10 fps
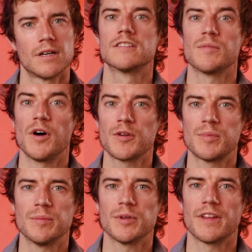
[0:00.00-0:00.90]
Some other
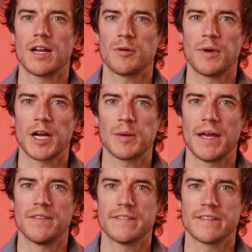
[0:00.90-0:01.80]
people that I would
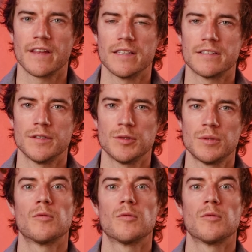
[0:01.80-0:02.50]
recommend this light to: